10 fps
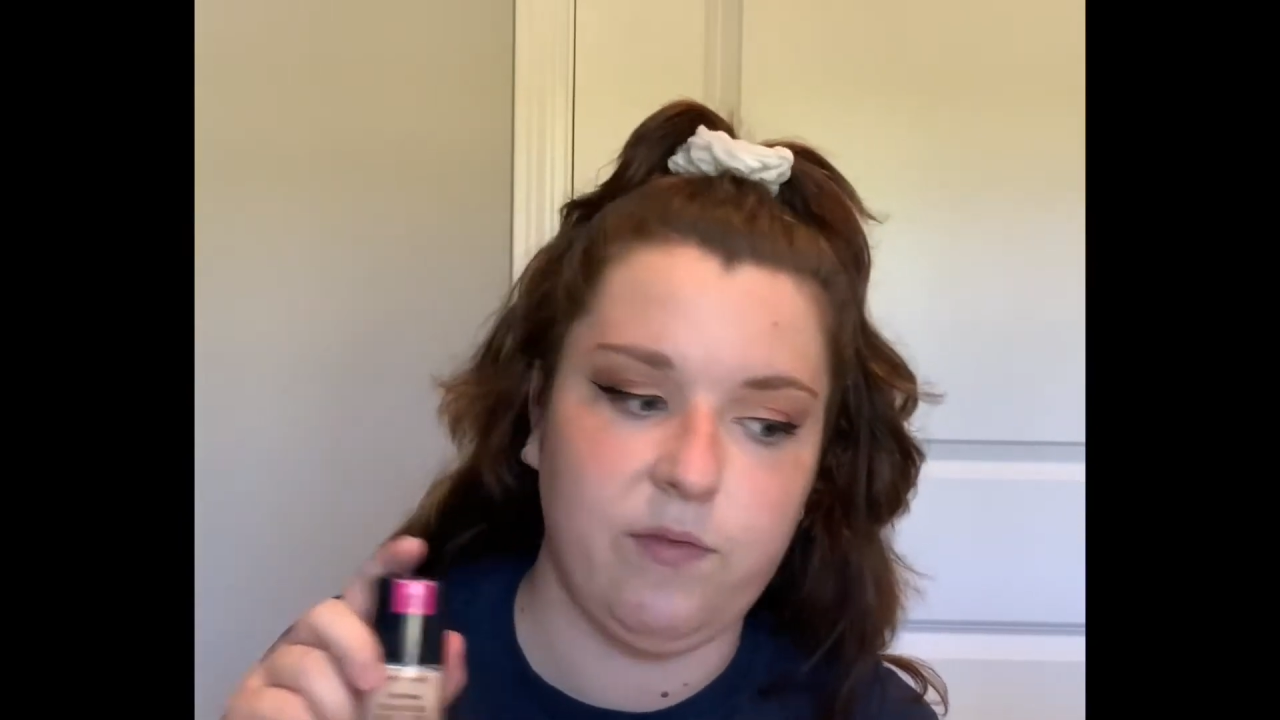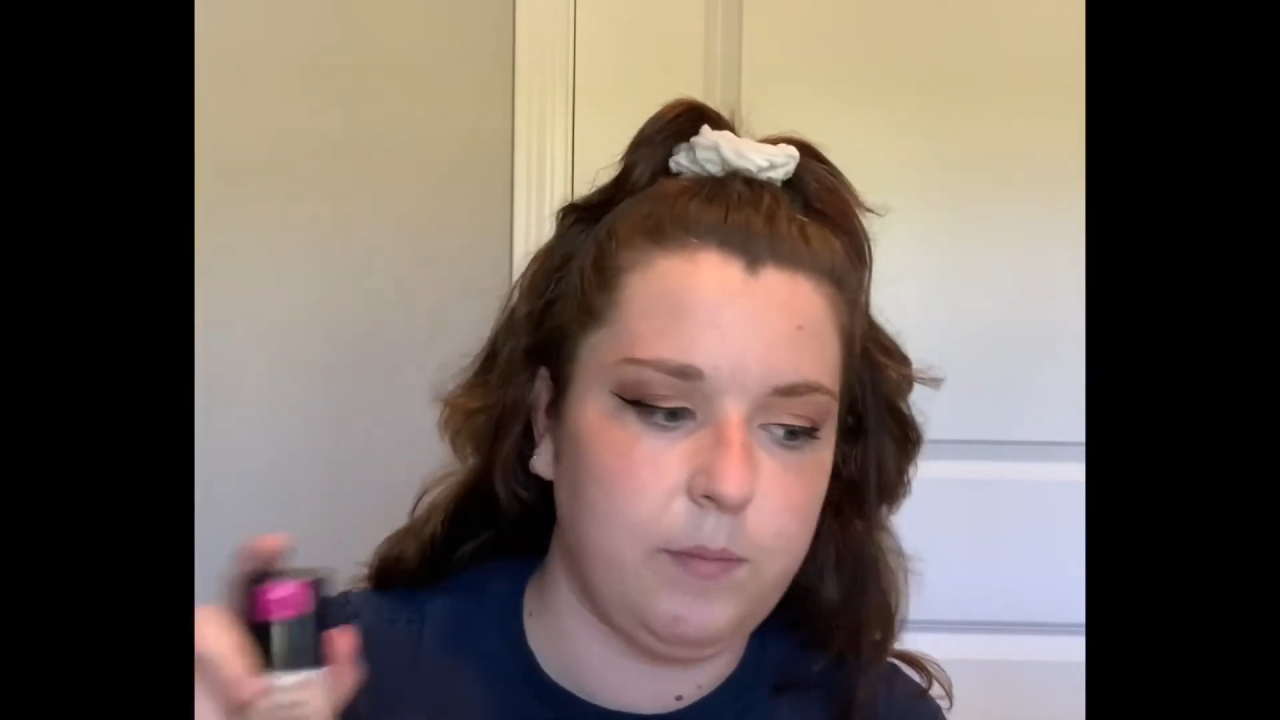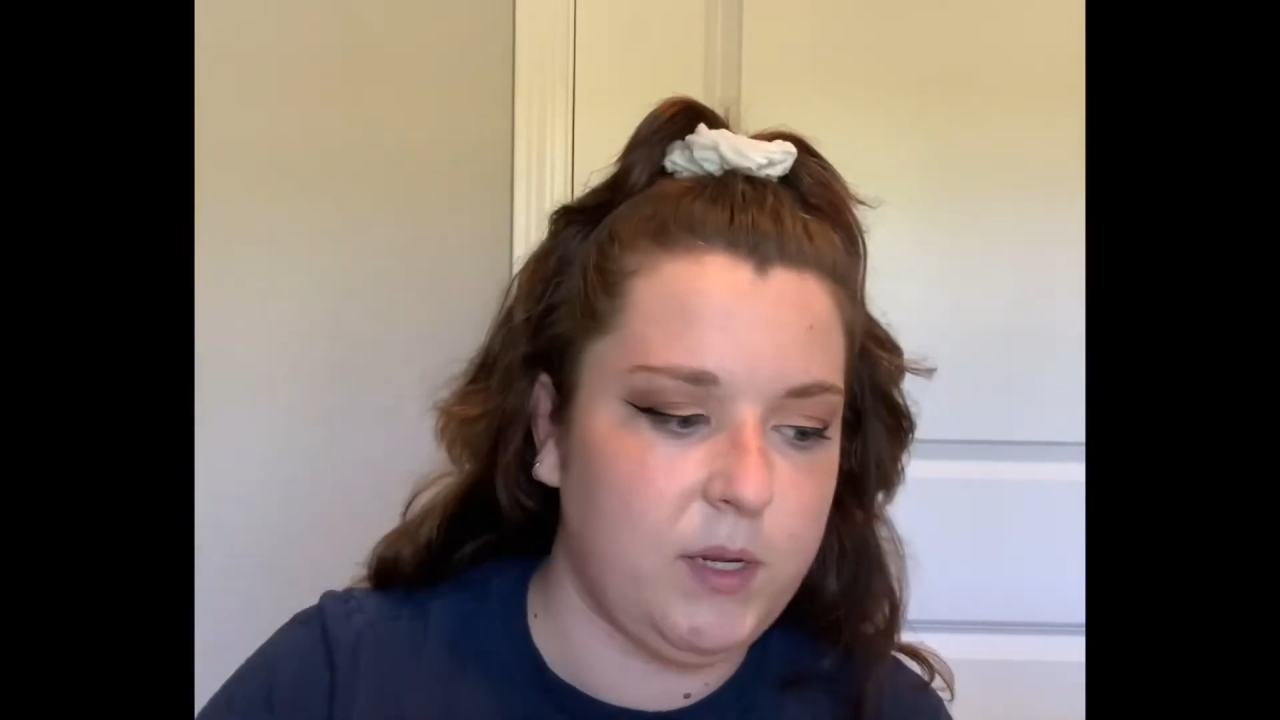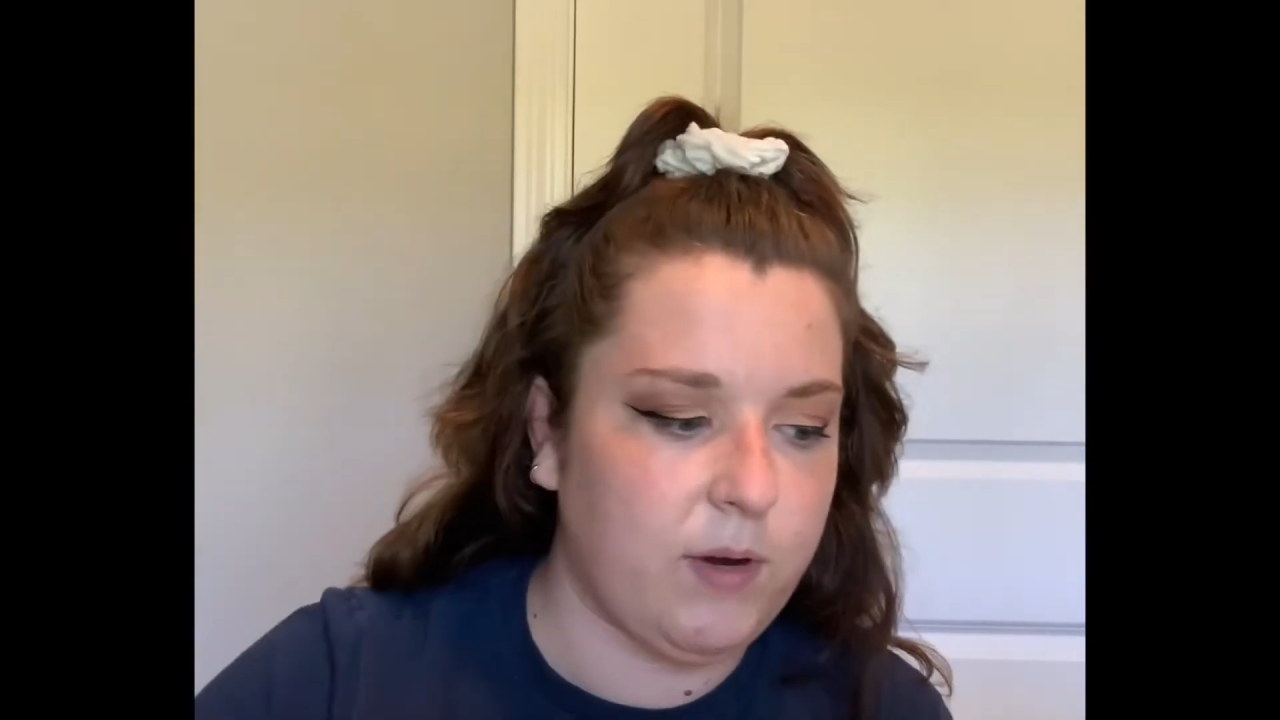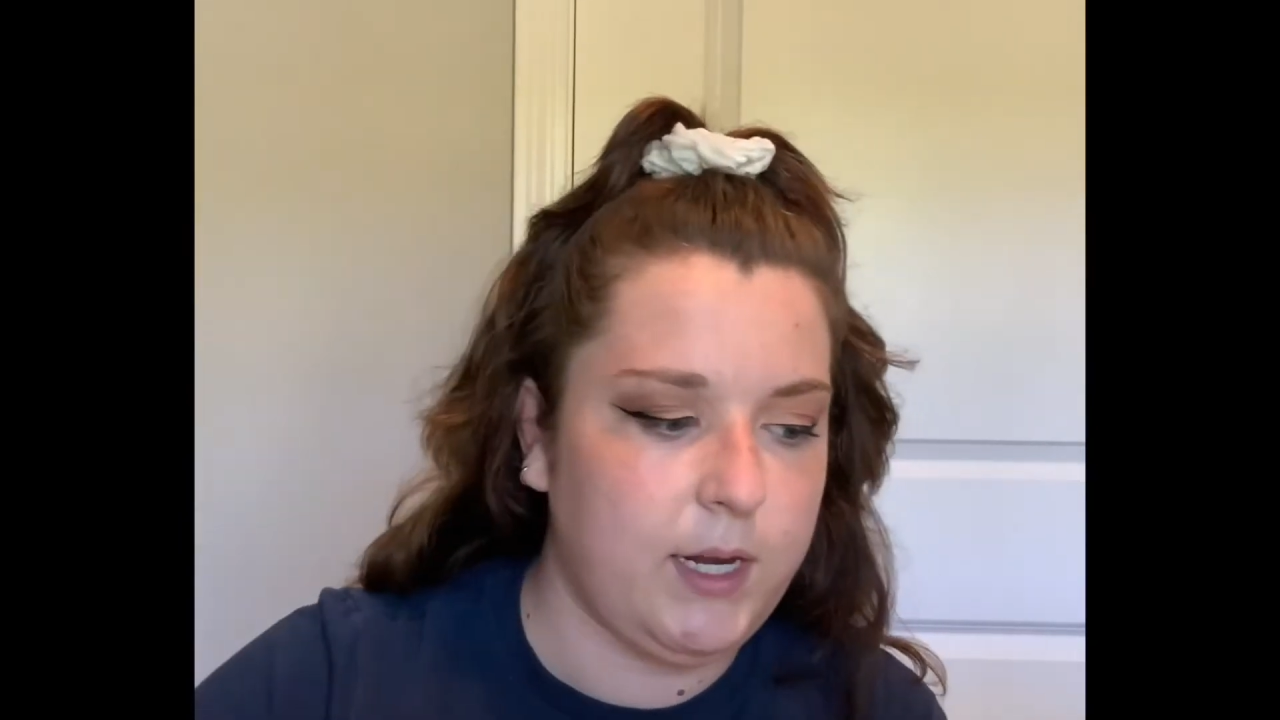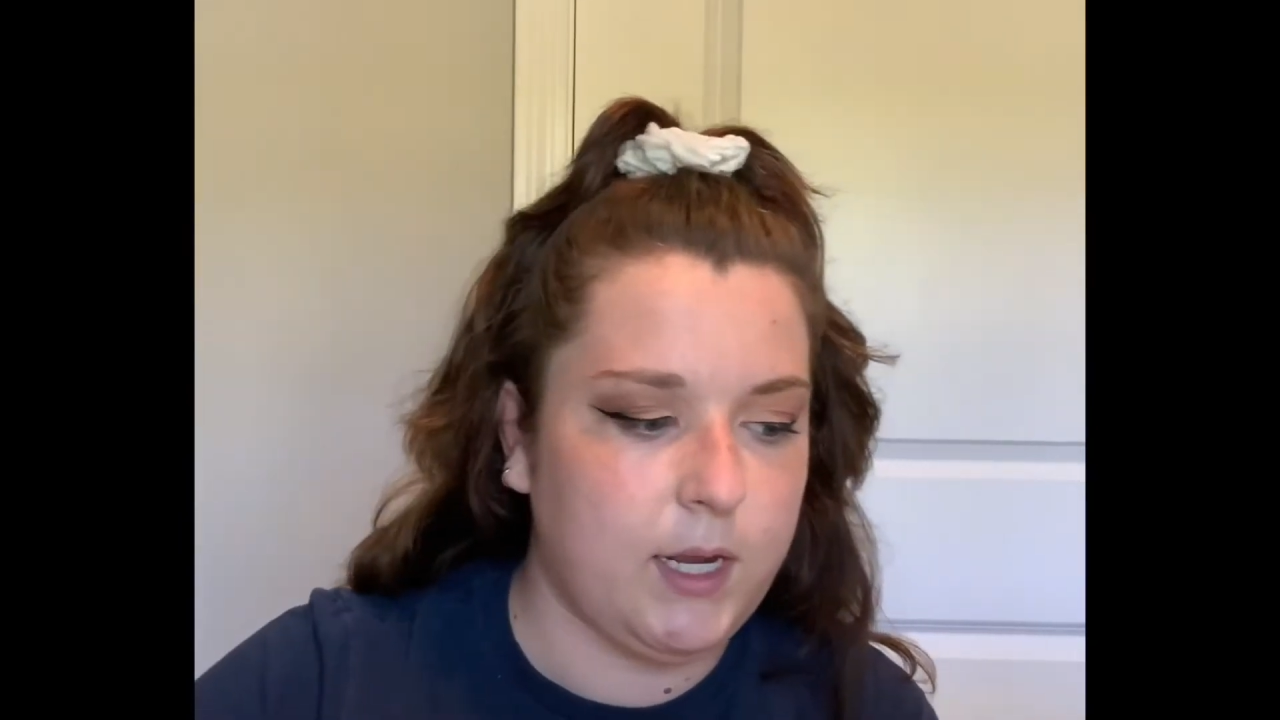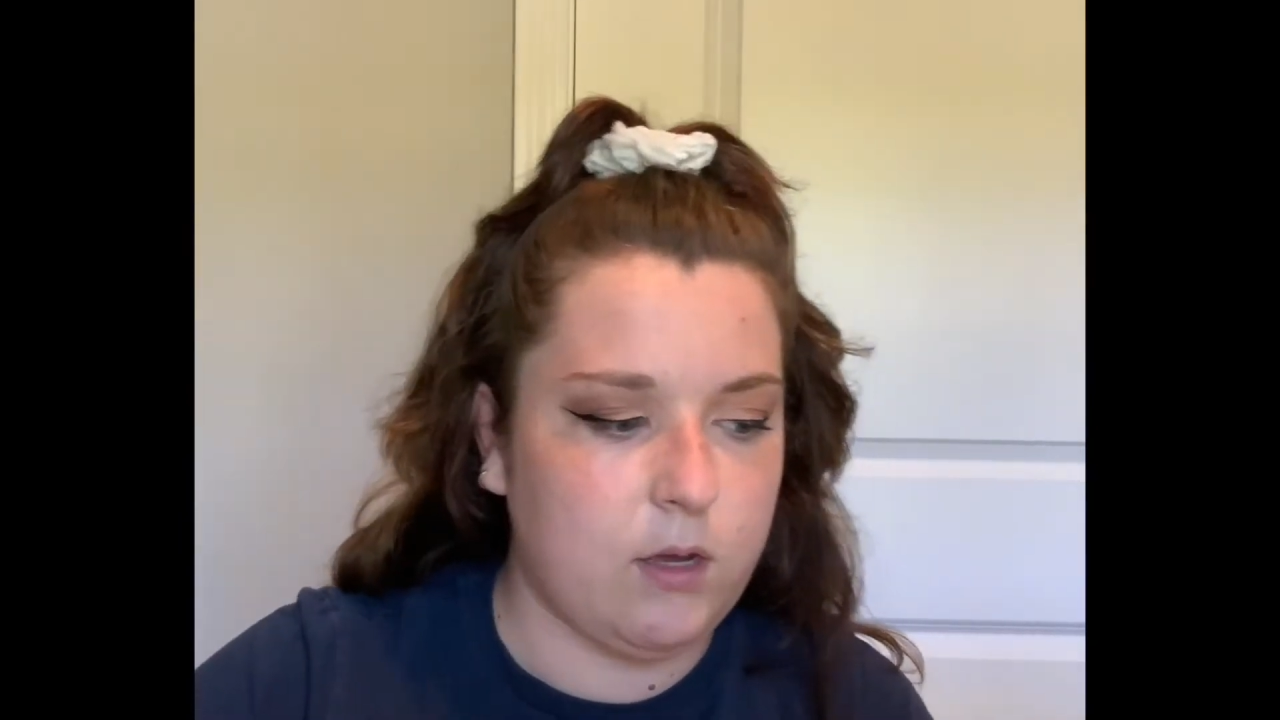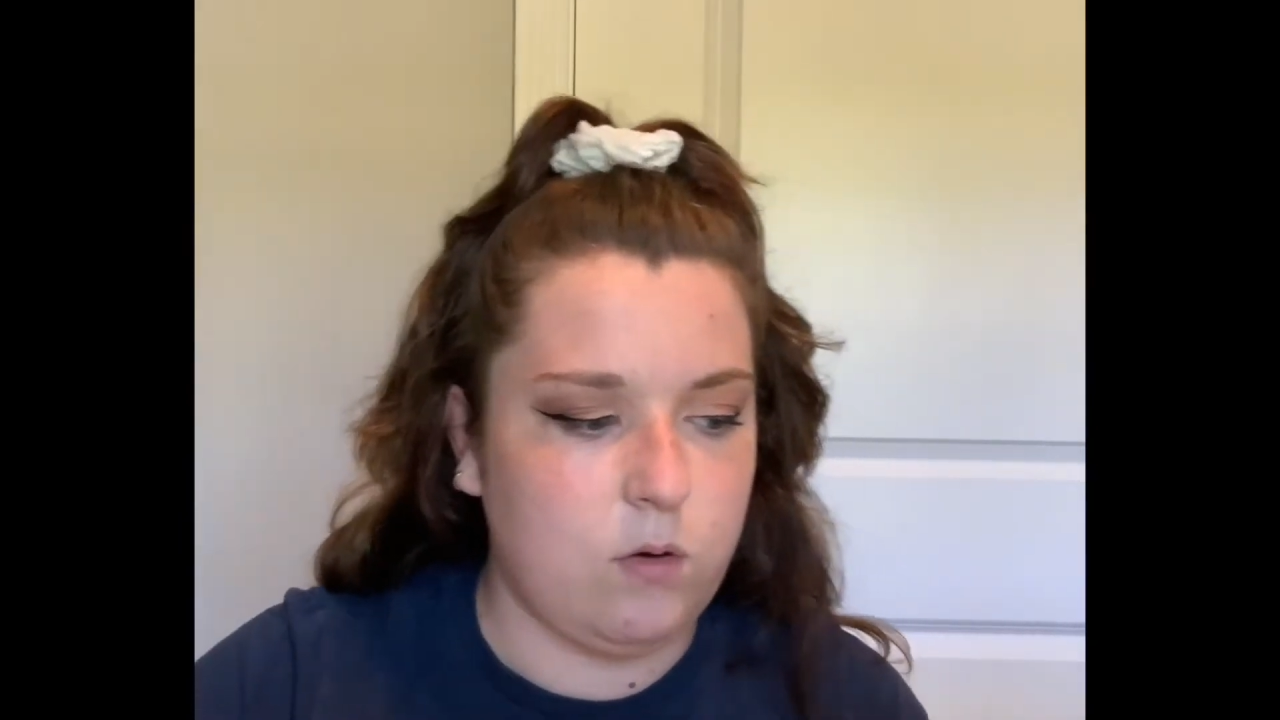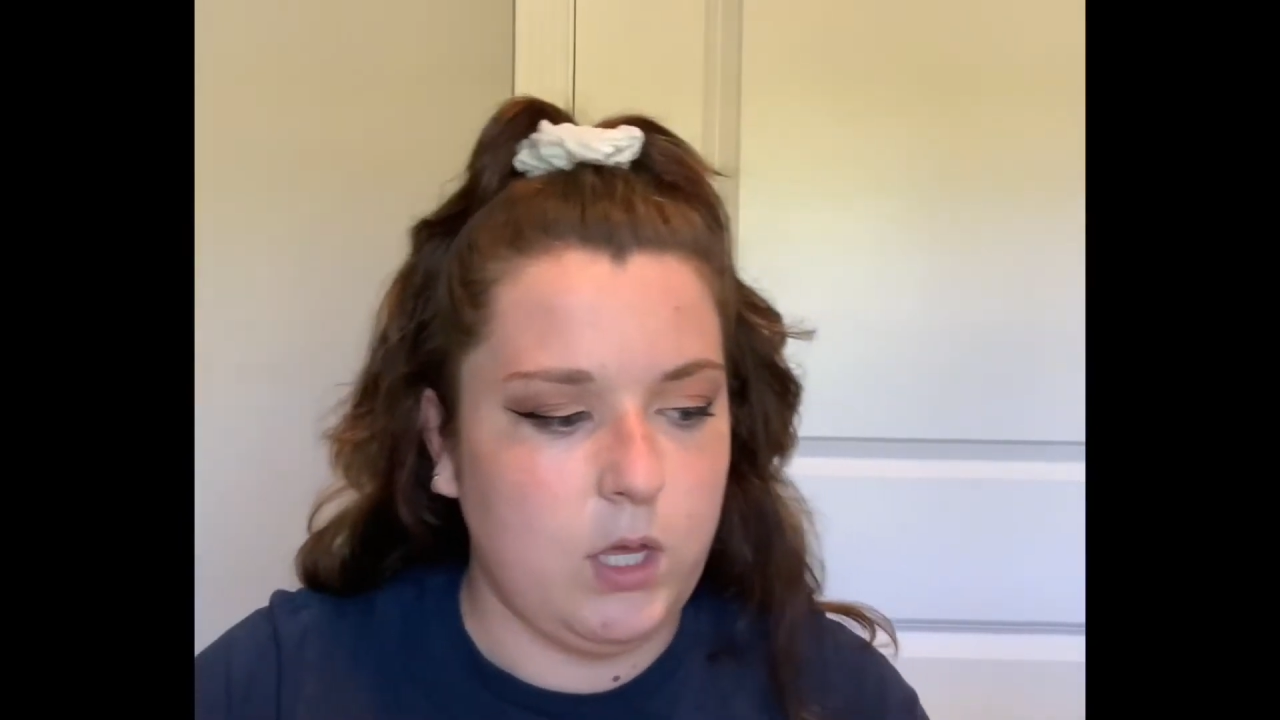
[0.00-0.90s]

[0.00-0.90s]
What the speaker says: for me right now.